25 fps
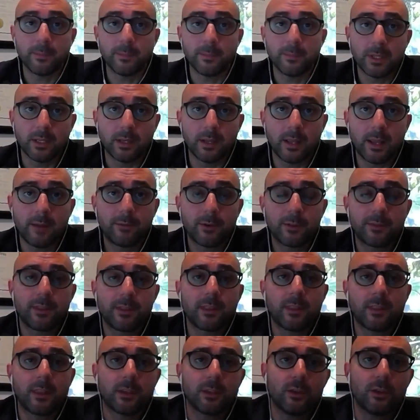I mean, everything
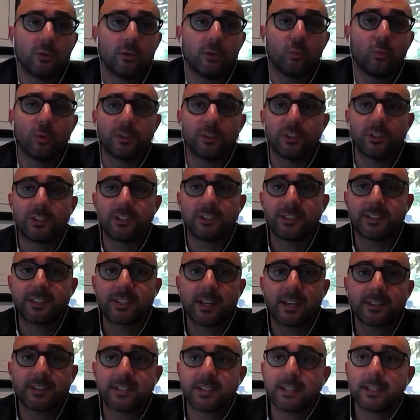that you were just
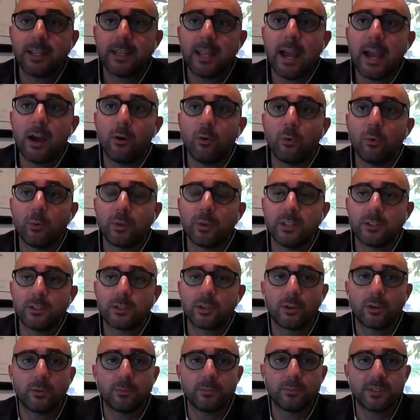discussing now in
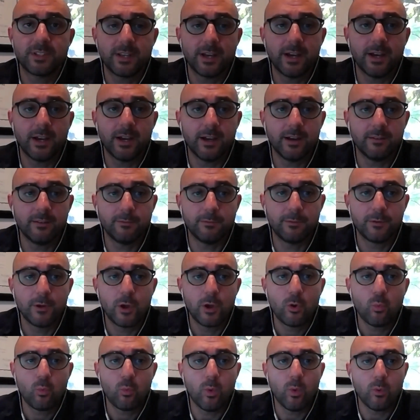terms of
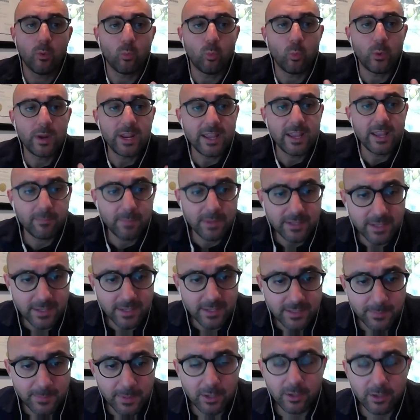what we have been
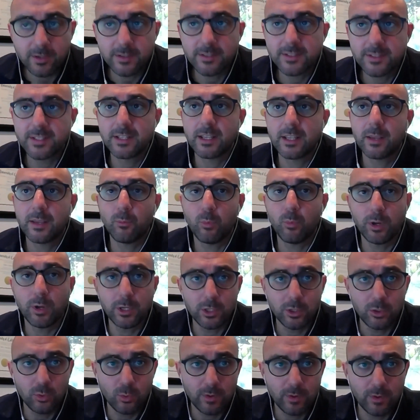experiencing and what
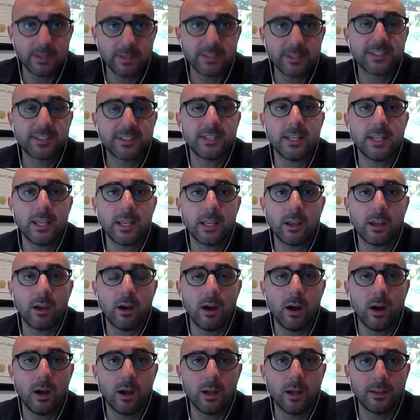you have been seeing
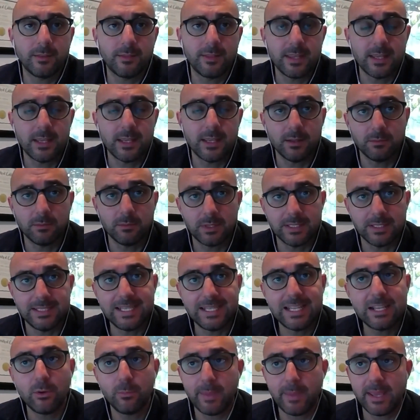on the
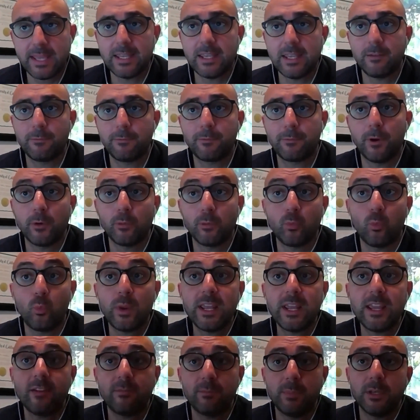deal making front,
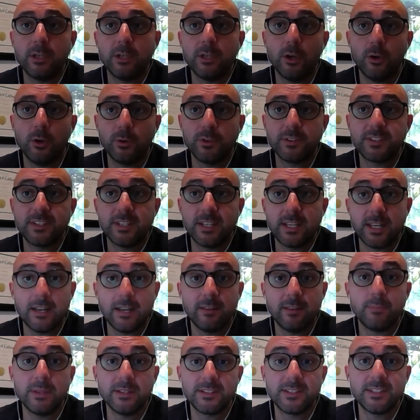we have been noticing and
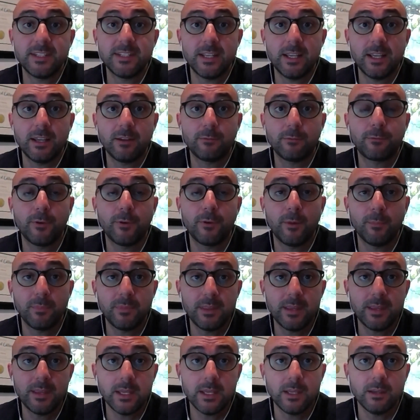have been seeing from
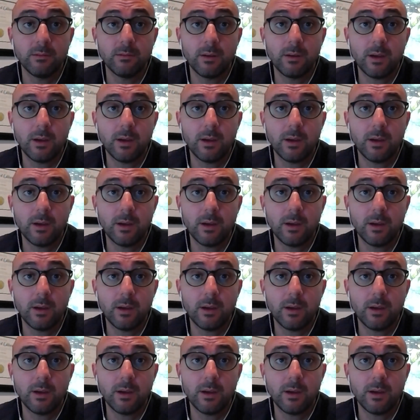the